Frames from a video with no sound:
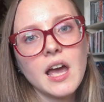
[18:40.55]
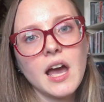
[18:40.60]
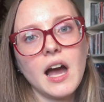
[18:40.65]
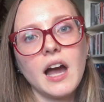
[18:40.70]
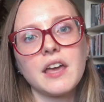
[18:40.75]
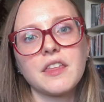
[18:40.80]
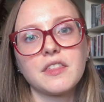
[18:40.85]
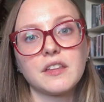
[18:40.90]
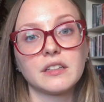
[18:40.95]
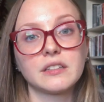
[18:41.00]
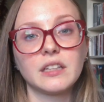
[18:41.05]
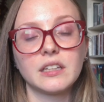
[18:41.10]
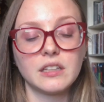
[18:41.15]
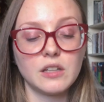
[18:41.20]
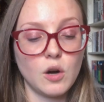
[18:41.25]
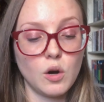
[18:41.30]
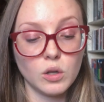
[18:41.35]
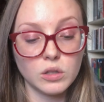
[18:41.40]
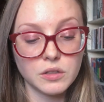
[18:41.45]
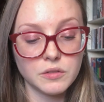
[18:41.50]
I think that
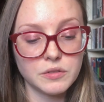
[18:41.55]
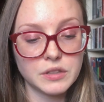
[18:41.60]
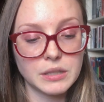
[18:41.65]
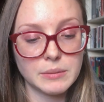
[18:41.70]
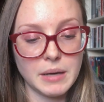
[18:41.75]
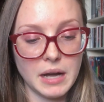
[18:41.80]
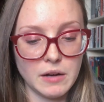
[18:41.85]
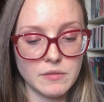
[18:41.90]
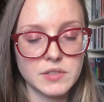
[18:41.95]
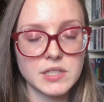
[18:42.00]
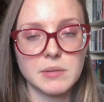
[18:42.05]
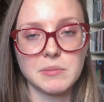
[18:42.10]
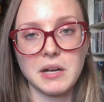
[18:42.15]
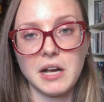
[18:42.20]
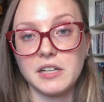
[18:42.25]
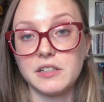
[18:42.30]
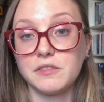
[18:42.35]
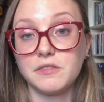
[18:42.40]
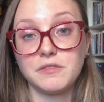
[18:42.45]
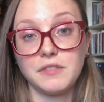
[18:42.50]
all of them have some
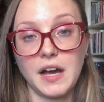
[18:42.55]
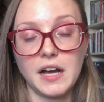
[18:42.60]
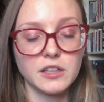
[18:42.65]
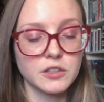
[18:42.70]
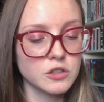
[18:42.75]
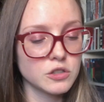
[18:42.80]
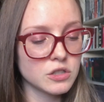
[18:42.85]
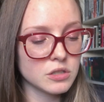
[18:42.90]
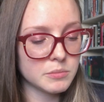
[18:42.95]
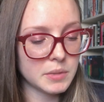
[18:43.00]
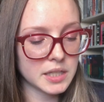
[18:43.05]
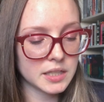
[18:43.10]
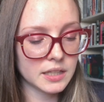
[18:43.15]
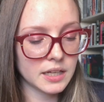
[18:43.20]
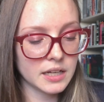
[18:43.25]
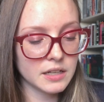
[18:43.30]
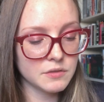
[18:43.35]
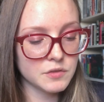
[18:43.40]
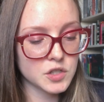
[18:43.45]
kind of value to my life.